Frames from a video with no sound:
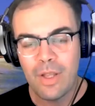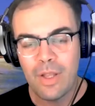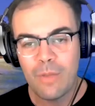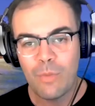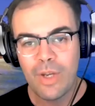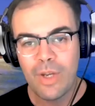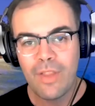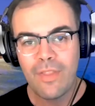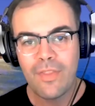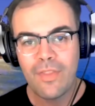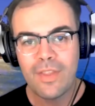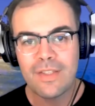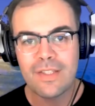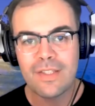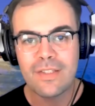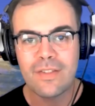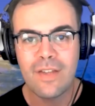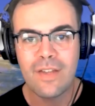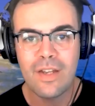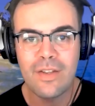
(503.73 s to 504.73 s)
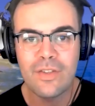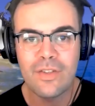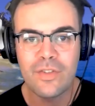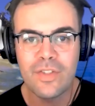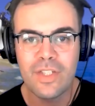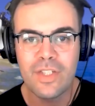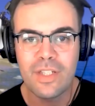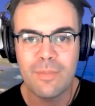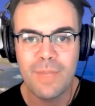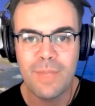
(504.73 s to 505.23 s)
One of the things that's kind of
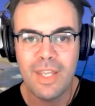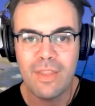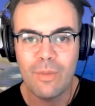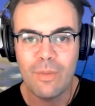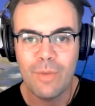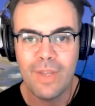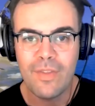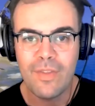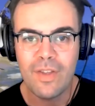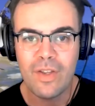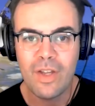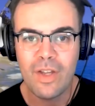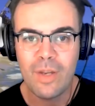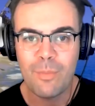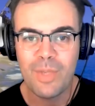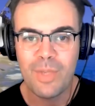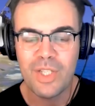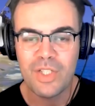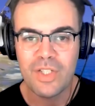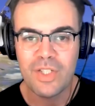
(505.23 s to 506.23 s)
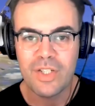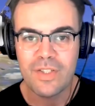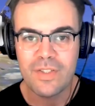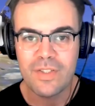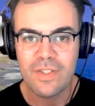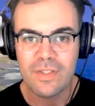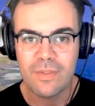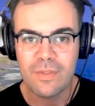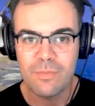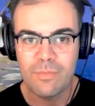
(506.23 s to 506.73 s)
interesting to me in the way that you kind of pitch it is
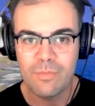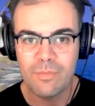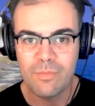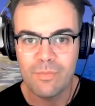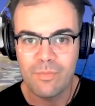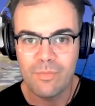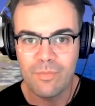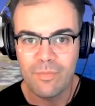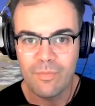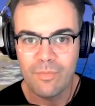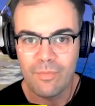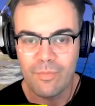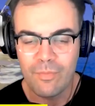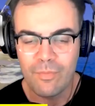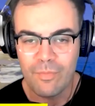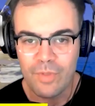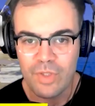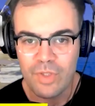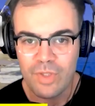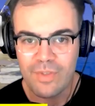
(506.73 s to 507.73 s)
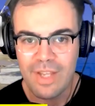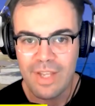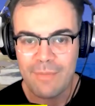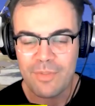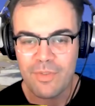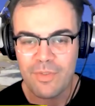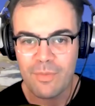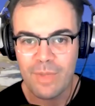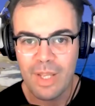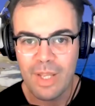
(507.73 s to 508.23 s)
it's sort of
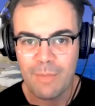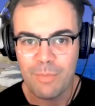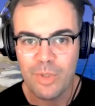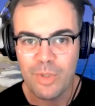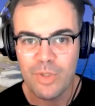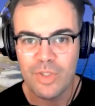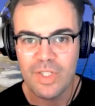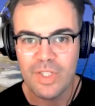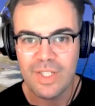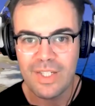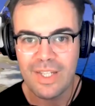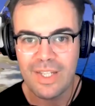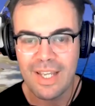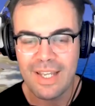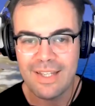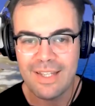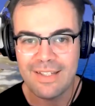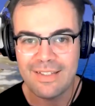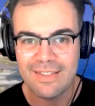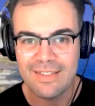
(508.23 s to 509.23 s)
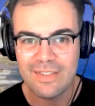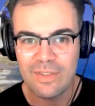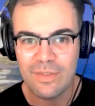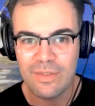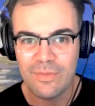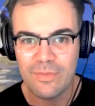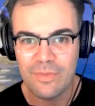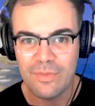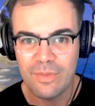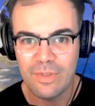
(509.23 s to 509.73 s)
comes from like beauty and sort
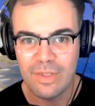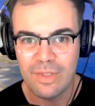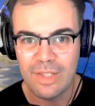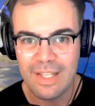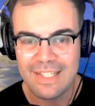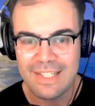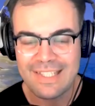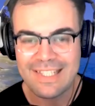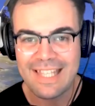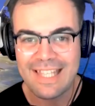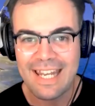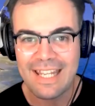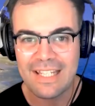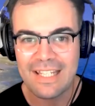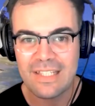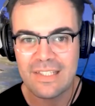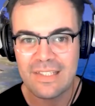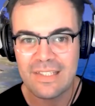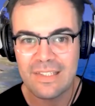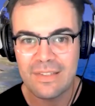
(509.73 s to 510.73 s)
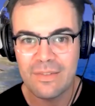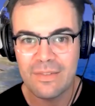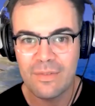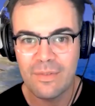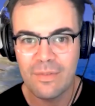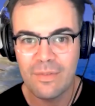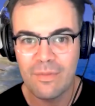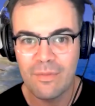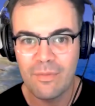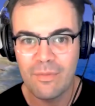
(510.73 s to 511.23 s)
of aesthetics
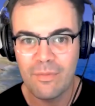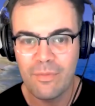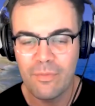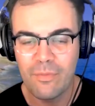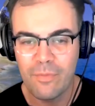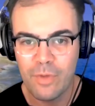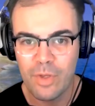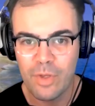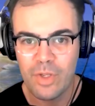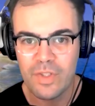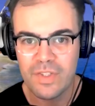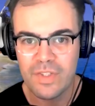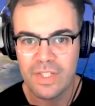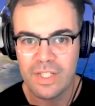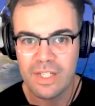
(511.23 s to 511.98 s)
first.